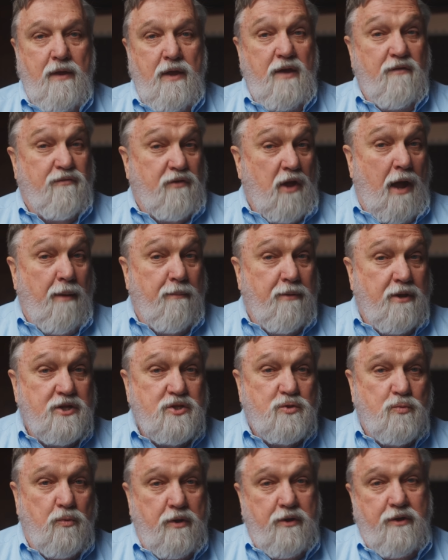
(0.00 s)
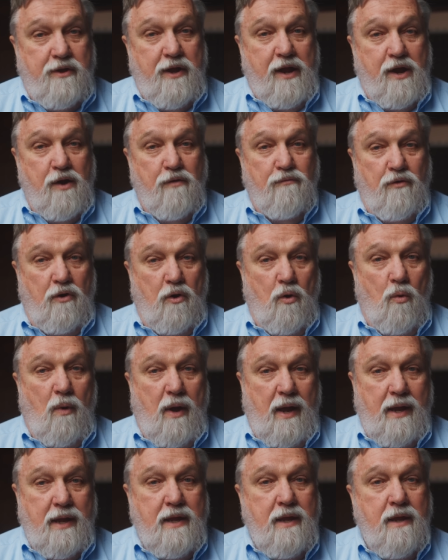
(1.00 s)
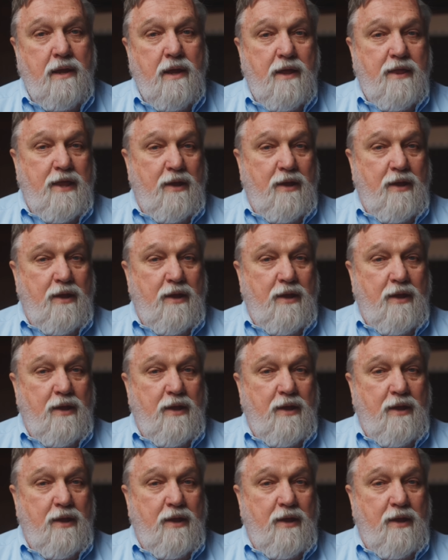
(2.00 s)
If communists were to take over Hawaii,